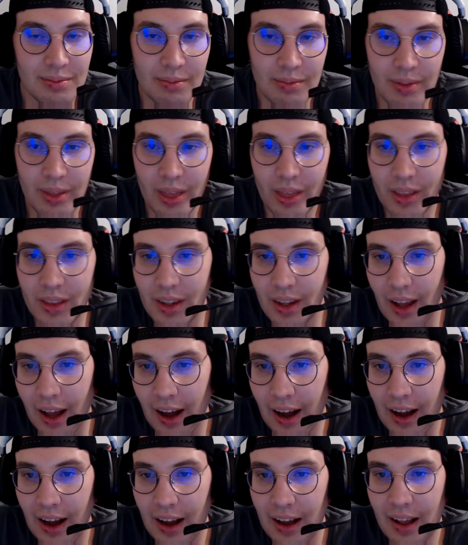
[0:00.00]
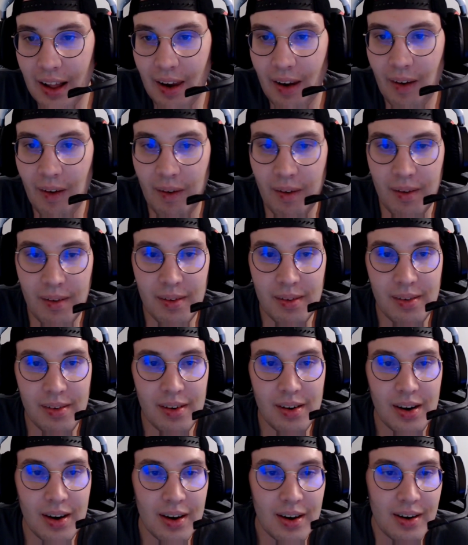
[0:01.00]
Certain players that
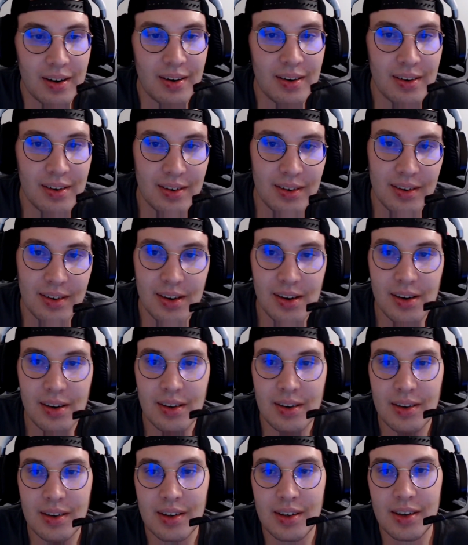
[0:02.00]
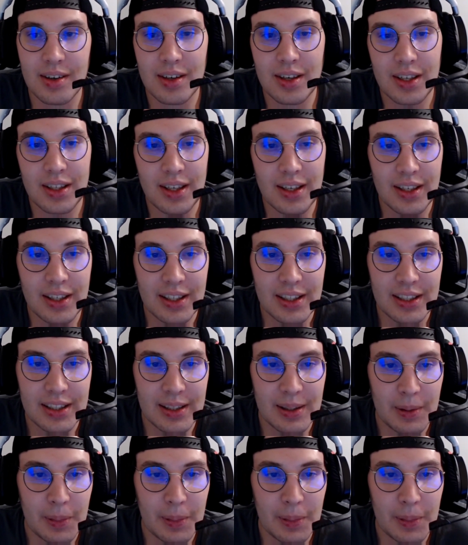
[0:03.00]
you think might be able to